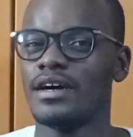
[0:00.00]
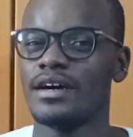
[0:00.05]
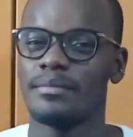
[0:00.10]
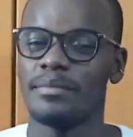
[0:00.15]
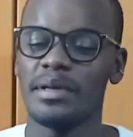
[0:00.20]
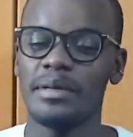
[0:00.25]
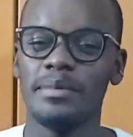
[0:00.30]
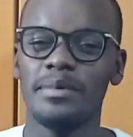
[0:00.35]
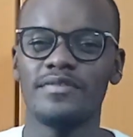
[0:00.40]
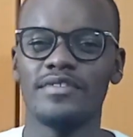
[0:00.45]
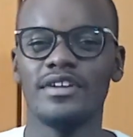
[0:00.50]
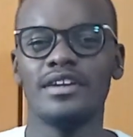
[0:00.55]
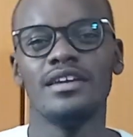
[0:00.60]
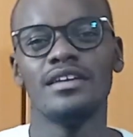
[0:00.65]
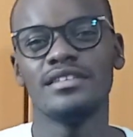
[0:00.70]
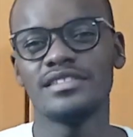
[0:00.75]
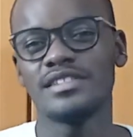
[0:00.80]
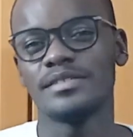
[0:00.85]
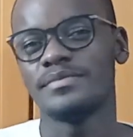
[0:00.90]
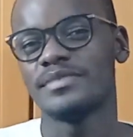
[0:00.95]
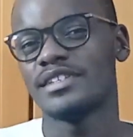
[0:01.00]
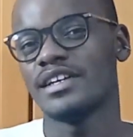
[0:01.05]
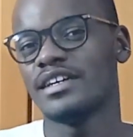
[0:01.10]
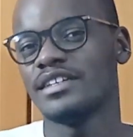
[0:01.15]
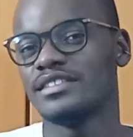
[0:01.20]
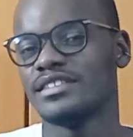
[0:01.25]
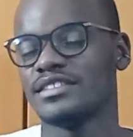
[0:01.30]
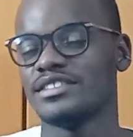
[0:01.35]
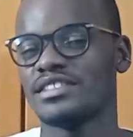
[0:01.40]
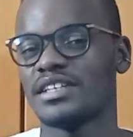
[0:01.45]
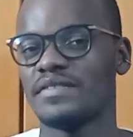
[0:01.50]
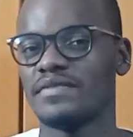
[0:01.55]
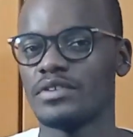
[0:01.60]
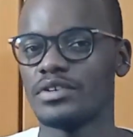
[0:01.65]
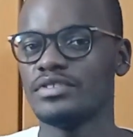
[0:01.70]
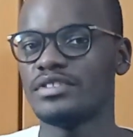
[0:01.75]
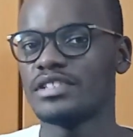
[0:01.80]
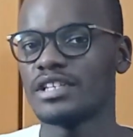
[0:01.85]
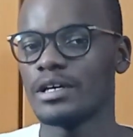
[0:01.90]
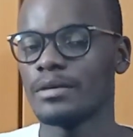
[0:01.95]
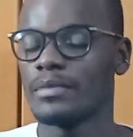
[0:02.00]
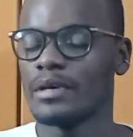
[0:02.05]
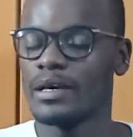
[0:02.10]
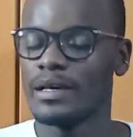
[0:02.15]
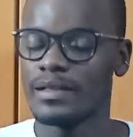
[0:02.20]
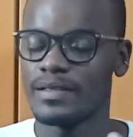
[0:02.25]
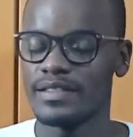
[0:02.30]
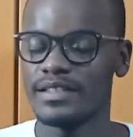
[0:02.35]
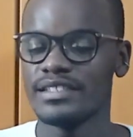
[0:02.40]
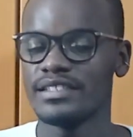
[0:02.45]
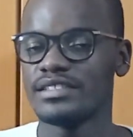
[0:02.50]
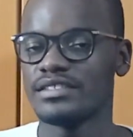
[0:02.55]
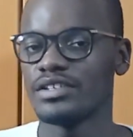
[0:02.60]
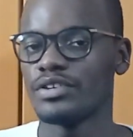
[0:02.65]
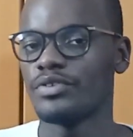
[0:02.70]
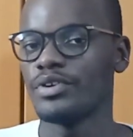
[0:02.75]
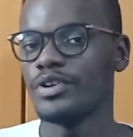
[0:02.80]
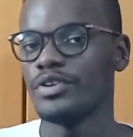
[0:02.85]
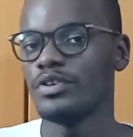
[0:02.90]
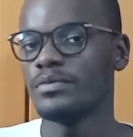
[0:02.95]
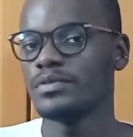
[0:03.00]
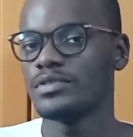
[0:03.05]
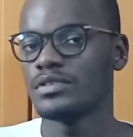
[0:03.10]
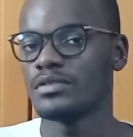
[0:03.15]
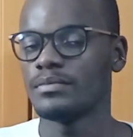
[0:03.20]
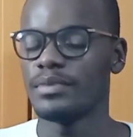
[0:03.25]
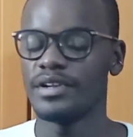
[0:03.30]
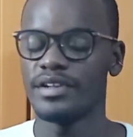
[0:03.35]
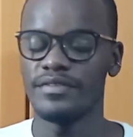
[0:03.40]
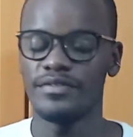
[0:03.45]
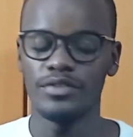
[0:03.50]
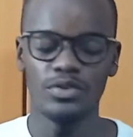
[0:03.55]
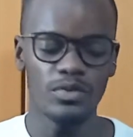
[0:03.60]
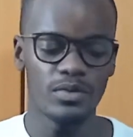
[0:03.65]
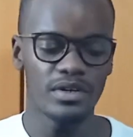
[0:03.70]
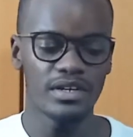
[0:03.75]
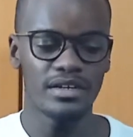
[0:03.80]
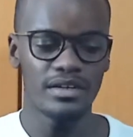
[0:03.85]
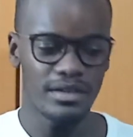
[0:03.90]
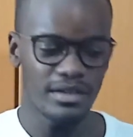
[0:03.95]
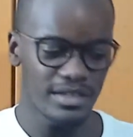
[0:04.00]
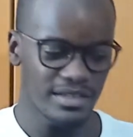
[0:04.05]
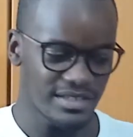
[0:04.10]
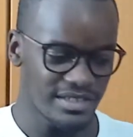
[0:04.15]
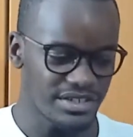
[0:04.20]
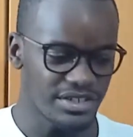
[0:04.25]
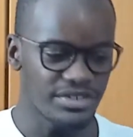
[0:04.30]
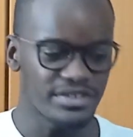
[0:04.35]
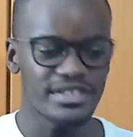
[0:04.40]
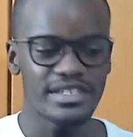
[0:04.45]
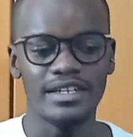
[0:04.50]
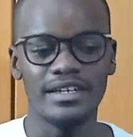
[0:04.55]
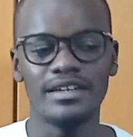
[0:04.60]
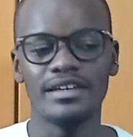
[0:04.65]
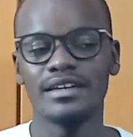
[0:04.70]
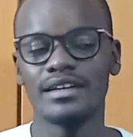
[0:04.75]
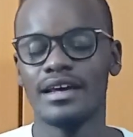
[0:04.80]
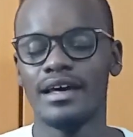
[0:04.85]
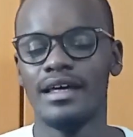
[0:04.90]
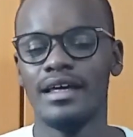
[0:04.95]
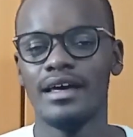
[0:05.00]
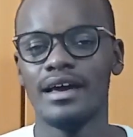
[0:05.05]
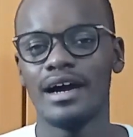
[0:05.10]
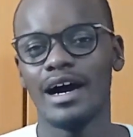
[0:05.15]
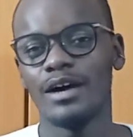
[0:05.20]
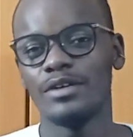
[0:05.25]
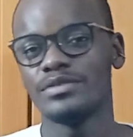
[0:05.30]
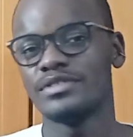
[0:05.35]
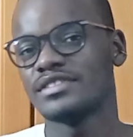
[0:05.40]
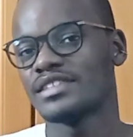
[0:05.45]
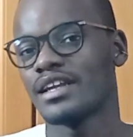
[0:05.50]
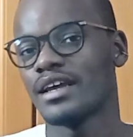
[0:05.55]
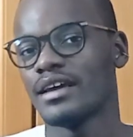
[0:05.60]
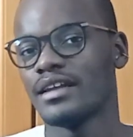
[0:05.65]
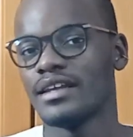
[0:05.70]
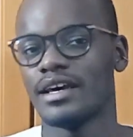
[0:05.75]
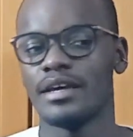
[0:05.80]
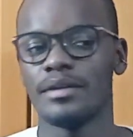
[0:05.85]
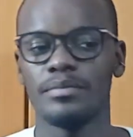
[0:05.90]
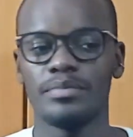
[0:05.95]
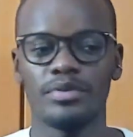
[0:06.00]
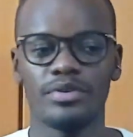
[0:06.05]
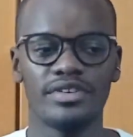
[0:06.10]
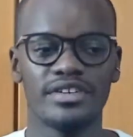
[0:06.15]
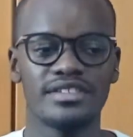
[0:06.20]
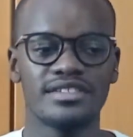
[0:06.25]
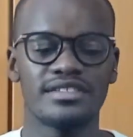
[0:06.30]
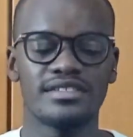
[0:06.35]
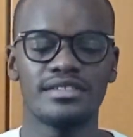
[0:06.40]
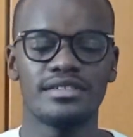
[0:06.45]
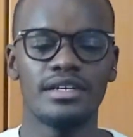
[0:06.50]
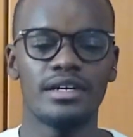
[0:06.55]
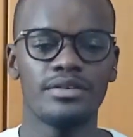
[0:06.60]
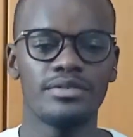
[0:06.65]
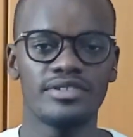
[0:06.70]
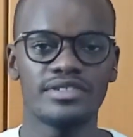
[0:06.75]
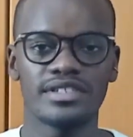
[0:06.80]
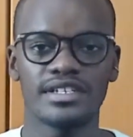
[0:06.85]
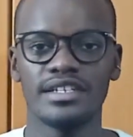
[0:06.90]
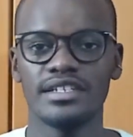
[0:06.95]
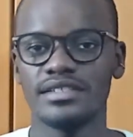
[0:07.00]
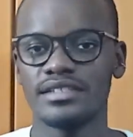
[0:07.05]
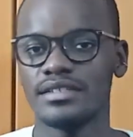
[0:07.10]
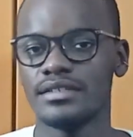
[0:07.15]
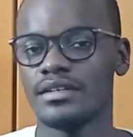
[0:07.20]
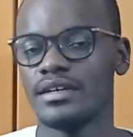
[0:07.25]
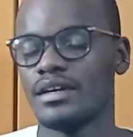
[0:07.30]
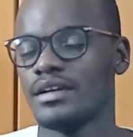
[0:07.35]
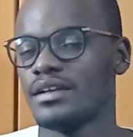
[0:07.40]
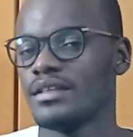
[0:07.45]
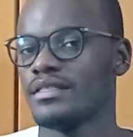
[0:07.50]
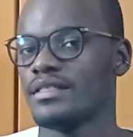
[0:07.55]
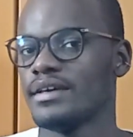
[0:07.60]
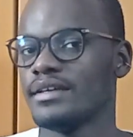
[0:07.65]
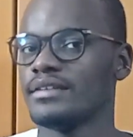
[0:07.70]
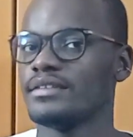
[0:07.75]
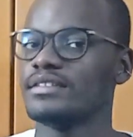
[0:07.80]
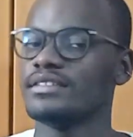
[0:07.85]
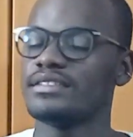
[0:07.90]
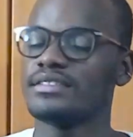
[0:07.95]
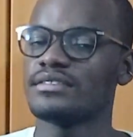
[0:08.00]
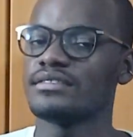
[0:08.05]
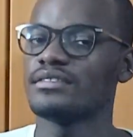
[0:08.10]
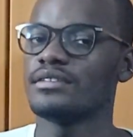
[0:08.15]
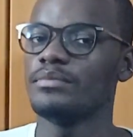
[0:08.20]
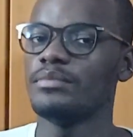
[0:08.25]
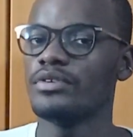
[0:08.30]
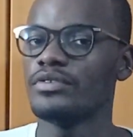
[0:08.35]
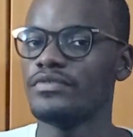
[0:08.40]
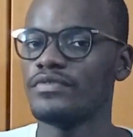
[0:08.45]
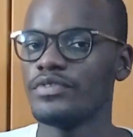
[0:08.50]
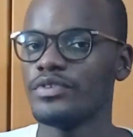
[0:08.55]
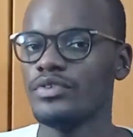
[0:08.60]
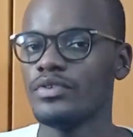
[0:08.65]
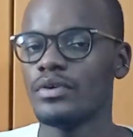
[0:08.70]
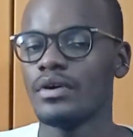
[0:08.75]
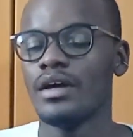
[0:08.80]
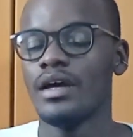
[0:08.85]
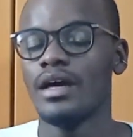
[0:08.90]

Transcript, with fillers: maybe even learn some slides and just have a good time this is a great option but if you do want to seriously learn how to slide and progress as a downhill skater then this isn't the board for you